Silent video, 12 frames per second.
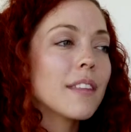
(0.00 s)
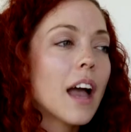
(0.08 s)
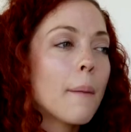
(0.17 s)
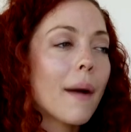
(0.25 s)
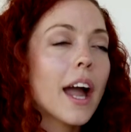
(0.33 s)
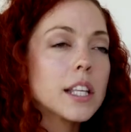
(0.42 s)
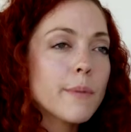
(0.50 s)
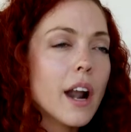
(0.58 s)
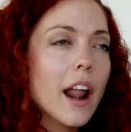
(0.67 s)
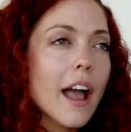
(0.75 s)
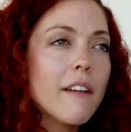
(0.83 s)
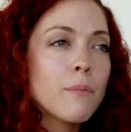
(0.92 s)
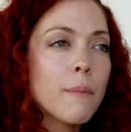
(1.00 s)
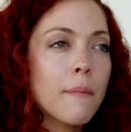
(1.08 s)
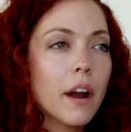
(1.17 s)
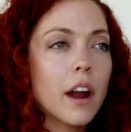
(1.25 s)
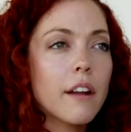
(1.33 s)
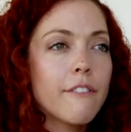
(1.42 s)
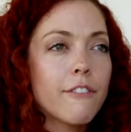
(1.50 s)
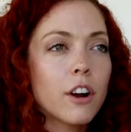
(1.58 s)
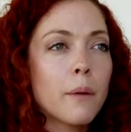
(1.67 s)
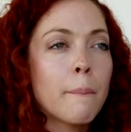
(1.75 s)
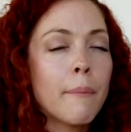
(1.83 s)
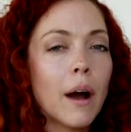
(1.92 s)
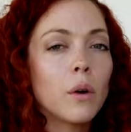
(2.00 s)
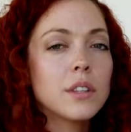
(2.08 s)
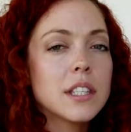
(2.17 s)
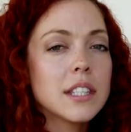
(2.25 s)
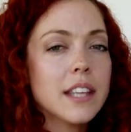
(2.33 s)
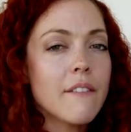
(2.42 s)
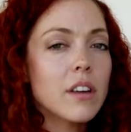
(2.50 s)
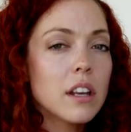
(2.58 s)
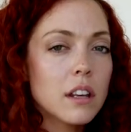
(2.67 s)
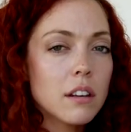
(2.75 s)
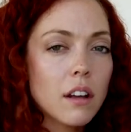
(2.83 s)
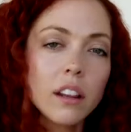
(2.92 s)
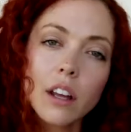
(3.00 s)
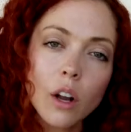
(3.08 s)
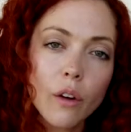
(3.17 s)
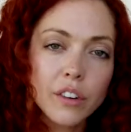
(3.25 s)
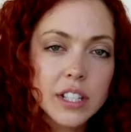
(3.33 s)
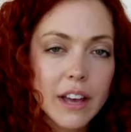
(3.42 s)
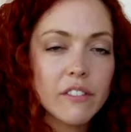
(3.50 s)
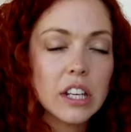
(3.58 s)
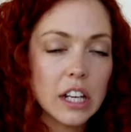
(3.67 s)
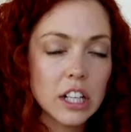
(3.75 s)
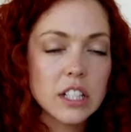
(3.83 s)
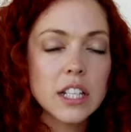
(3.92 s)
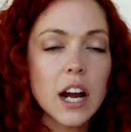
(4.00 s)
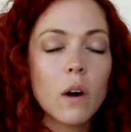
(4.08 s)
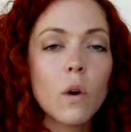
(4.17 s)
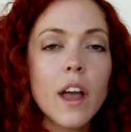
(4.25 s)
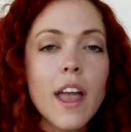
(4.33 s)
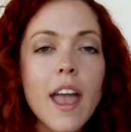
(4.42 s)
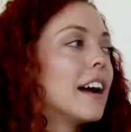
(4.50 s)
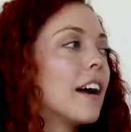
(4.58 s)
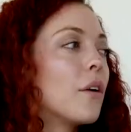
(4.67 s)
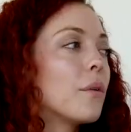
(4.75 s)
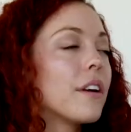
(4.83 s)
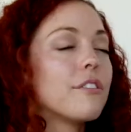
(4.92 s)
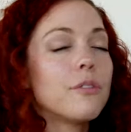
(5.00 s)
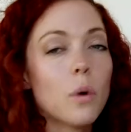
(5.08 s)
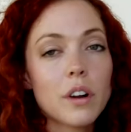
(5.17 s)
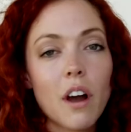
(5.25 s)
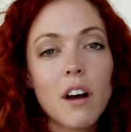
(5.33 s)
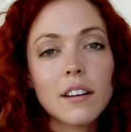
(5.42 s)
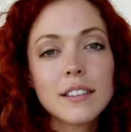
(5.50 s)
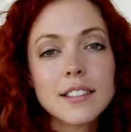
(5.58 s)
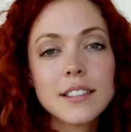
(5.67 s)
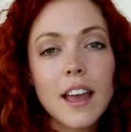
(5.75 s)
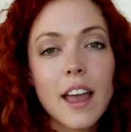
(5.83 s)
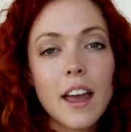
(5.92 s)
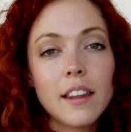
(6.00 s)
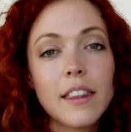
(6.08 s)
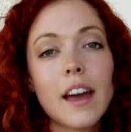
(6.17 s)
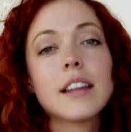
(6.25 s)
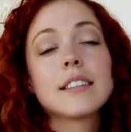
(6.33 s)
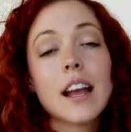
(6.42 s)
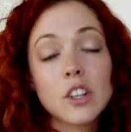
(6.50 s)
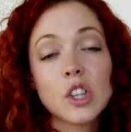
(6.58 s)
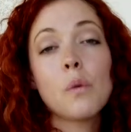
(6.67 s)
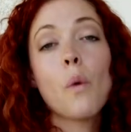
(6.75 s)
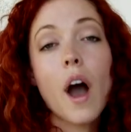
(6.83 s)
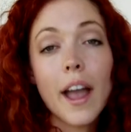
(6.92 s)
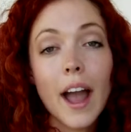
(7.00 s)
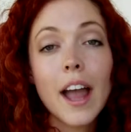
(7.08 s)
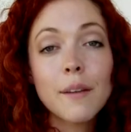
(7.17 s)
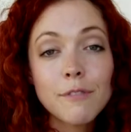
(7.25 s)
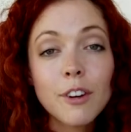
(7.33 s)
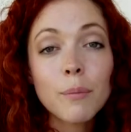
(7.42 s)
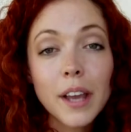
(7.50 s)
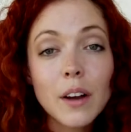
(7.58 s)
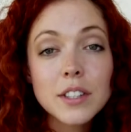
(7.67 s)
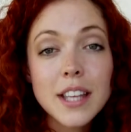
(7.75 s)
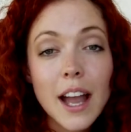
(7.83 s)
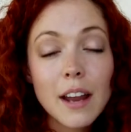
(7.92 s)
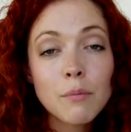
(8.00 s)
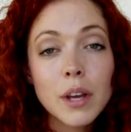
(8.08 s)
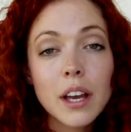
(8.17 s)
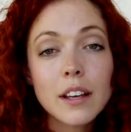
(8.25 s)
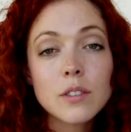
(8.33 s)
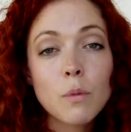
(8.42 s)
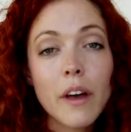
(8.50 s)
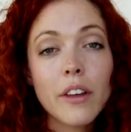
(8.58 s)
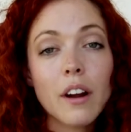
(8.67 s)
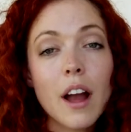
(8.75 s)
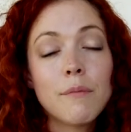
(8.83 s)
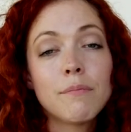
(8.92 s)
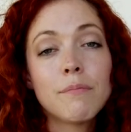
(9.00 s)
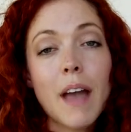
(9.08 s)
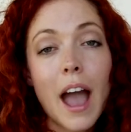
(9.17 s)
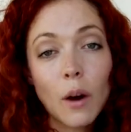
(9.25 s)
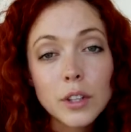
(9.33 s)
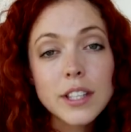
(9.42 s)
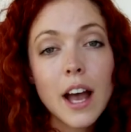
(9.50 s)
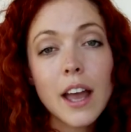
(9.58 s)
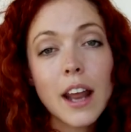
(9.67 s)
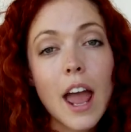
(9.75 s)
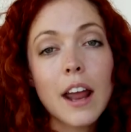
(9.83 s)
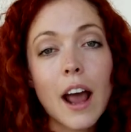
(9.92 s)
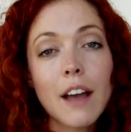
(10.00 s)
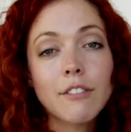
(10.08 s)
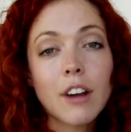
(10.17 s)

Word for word: My husband and I have been married for about a little over seven years now. We have 4 dogs, and that is actually why I am filming outside, because whether I'm outside and I've